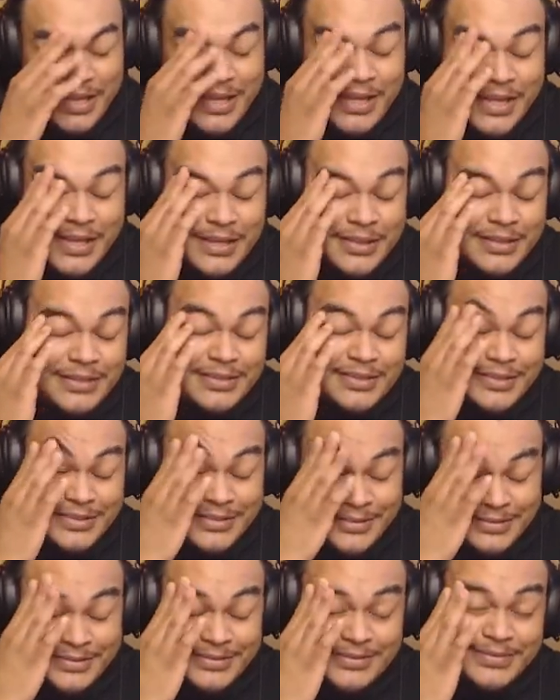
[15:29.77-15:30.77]

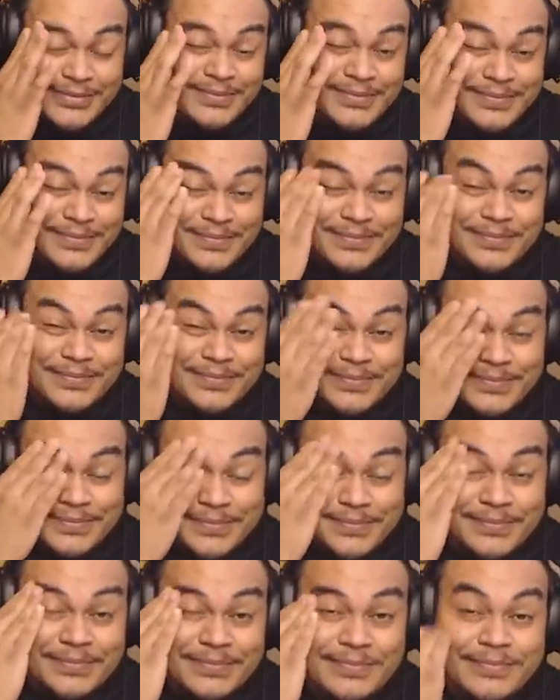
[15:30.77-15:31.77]

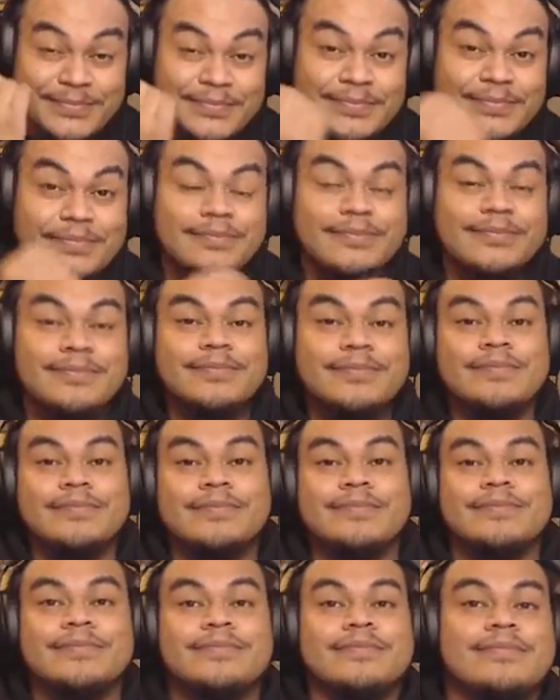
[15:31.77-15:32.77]

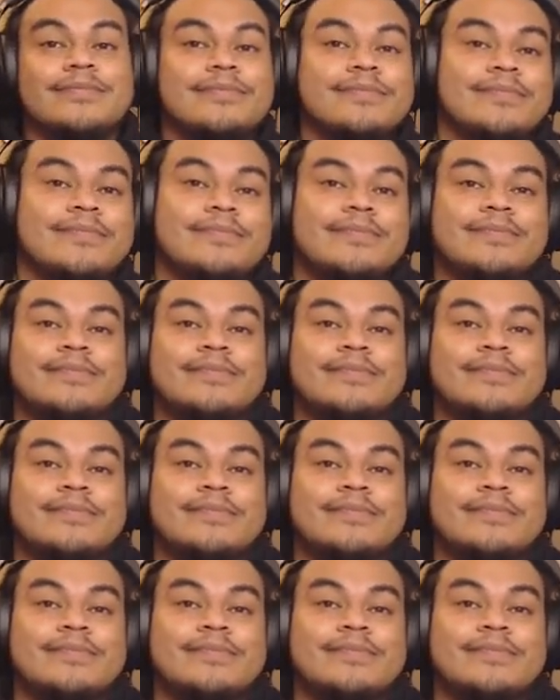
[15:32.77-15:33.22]
(not speaking)